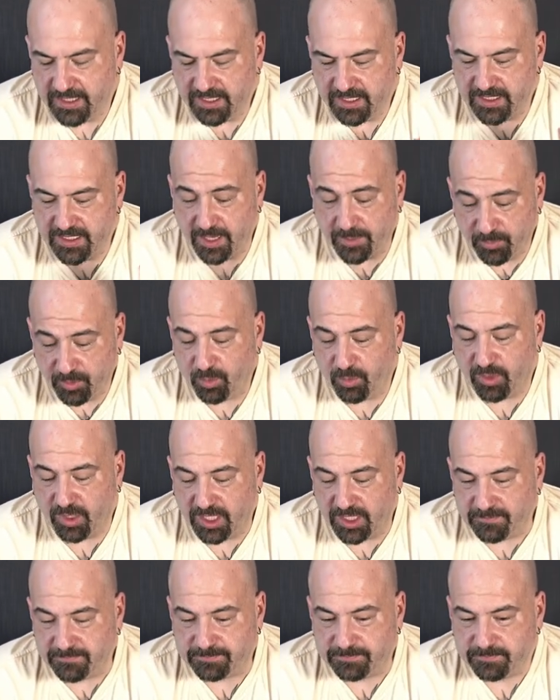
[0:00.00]
Number
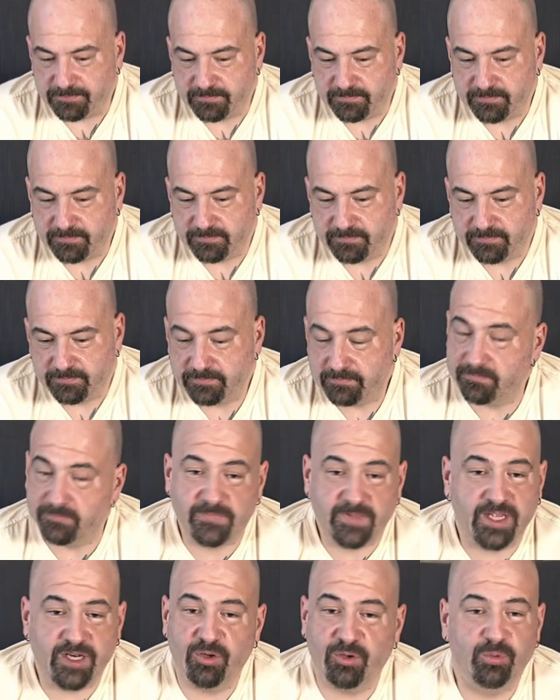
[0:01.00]
one,
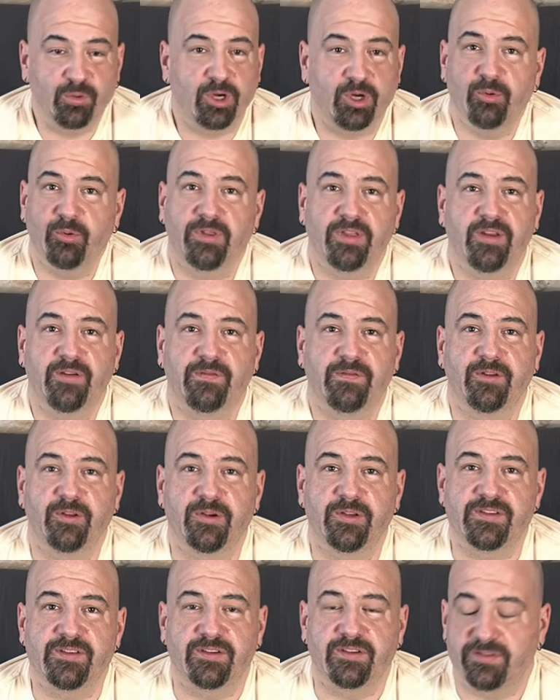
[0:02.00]
they don't work with
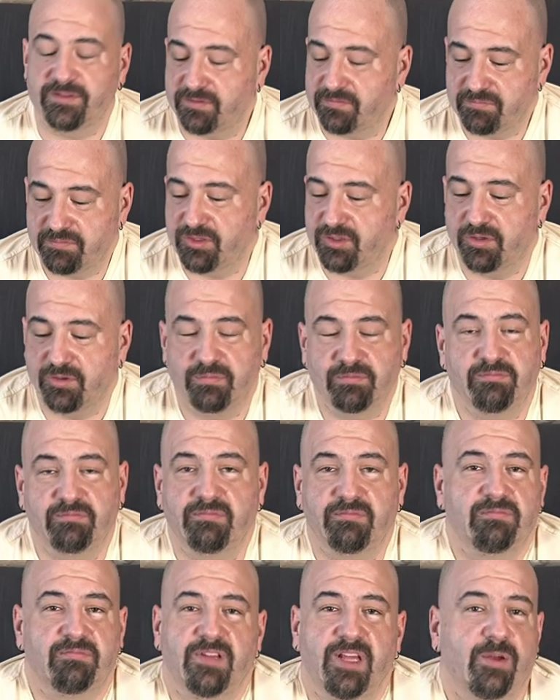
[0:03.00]
influencers, so
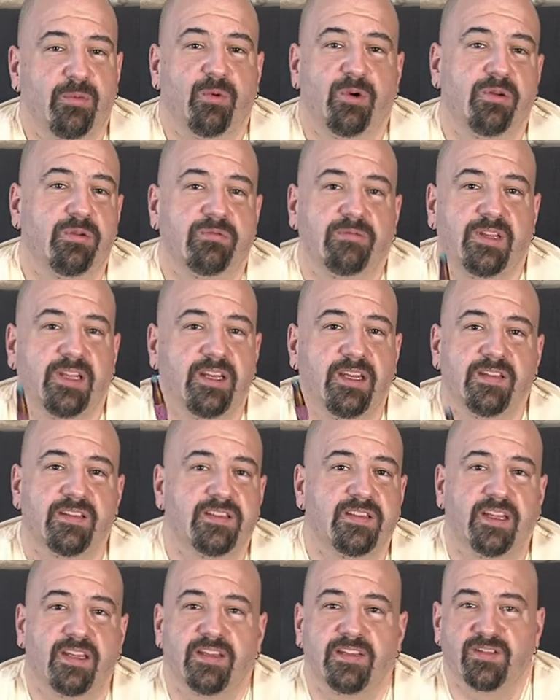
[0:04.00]
they won't, they didn't
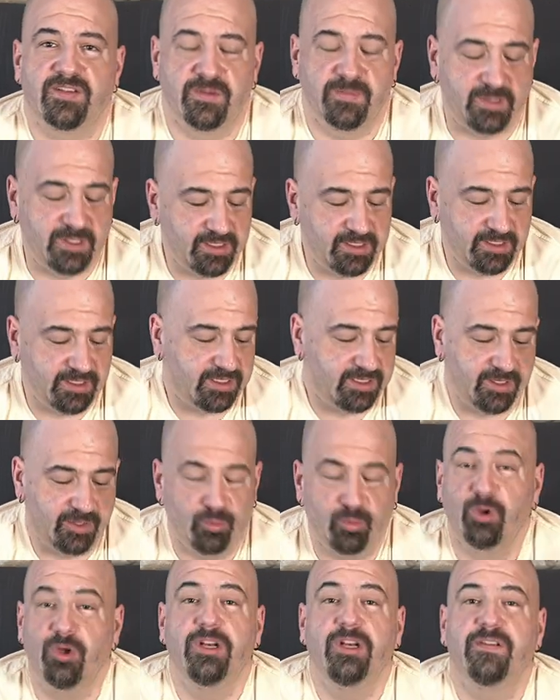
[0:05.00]
send this to me, and they
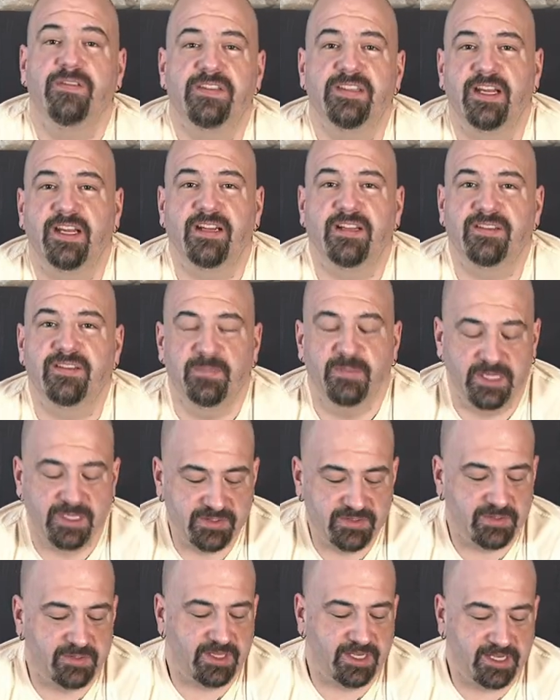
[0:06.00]
wouldn't have sent it to me,
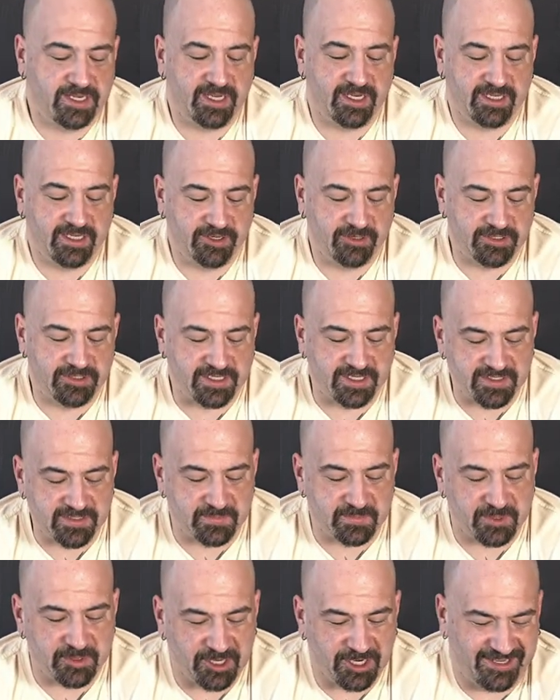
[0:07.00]
so that kind of irritates
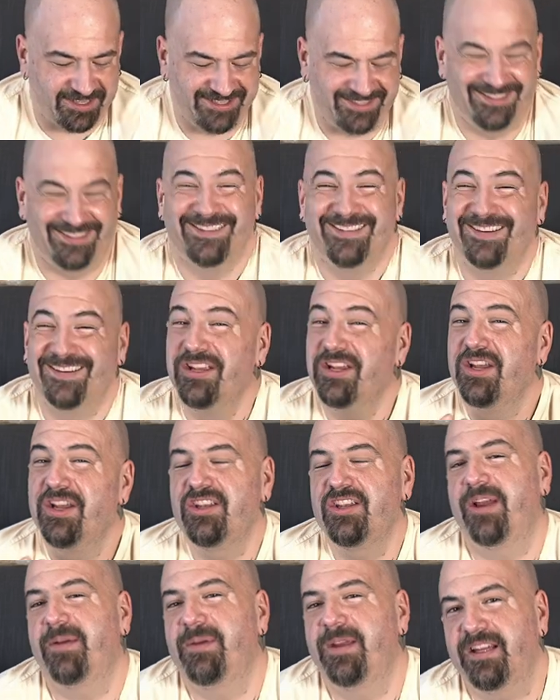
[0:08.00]
me.
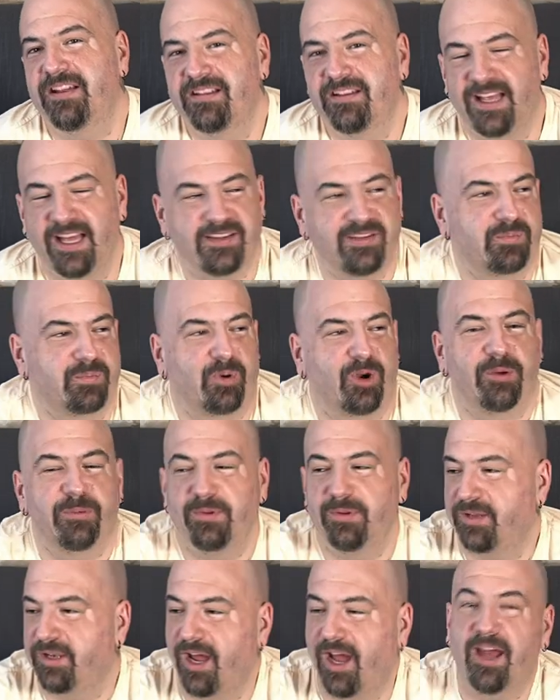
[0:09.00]
I mean, that's
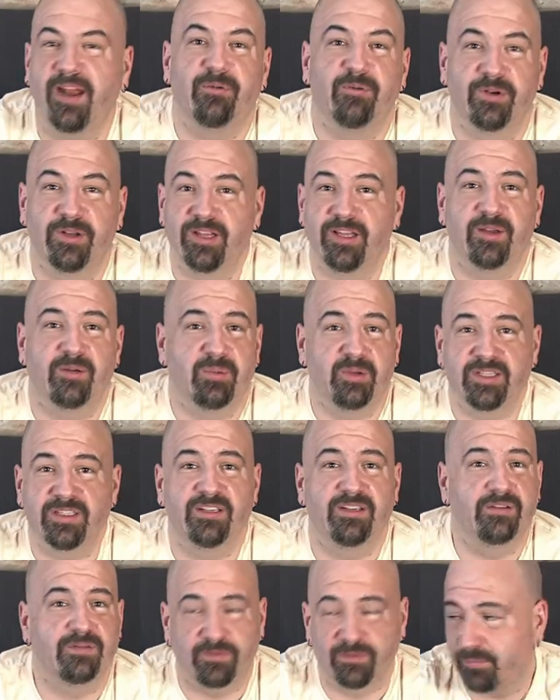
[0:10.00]
probably not really a big
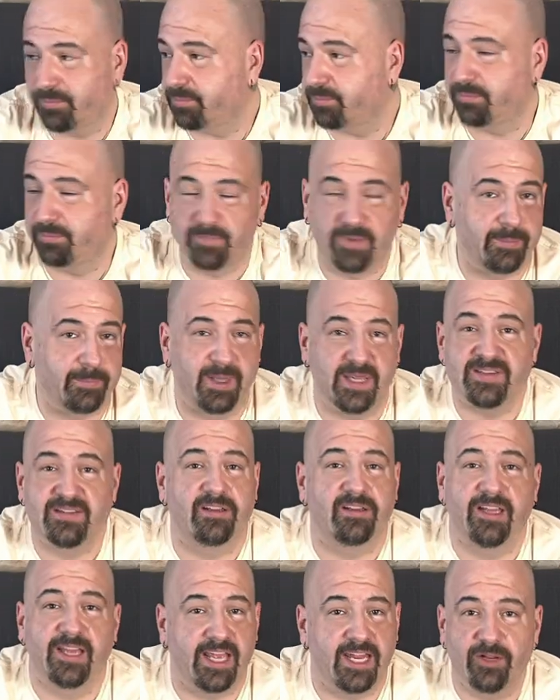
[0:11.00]
deal for
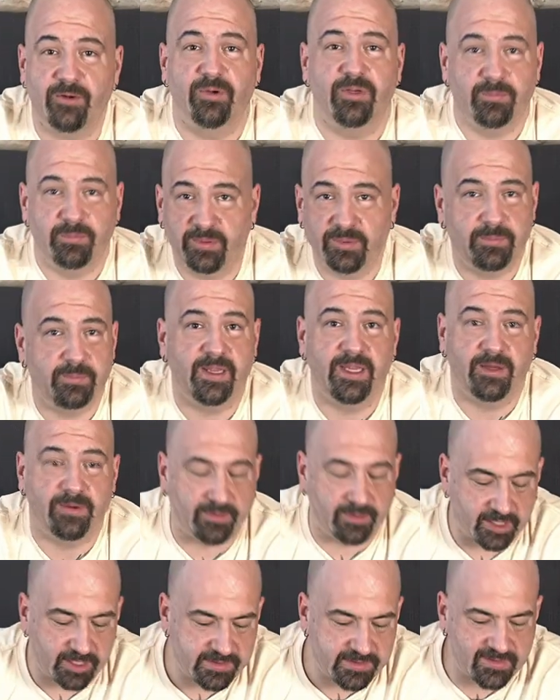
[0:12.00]
basically anyone but me,
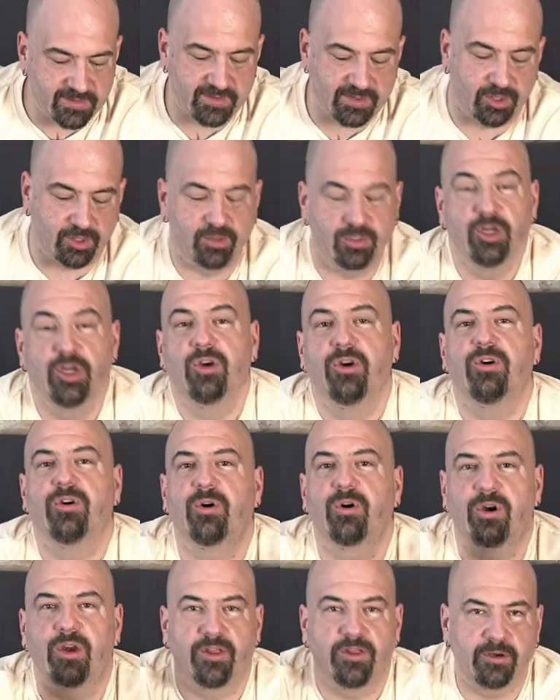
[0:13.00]
right? So,
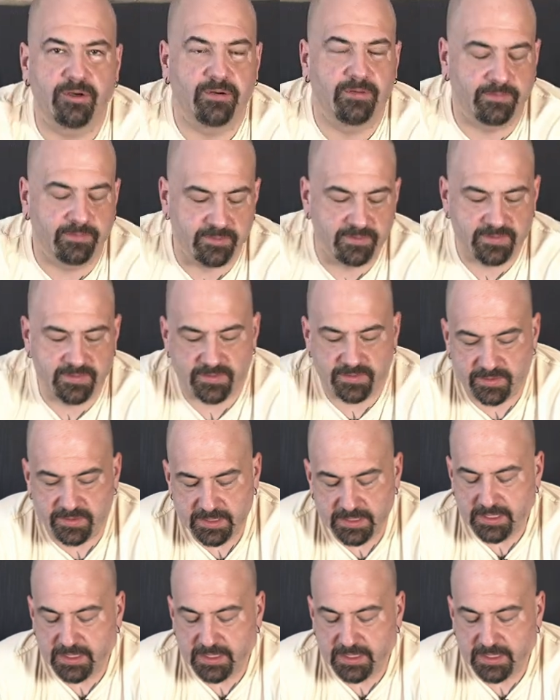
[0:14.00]
or other influencers.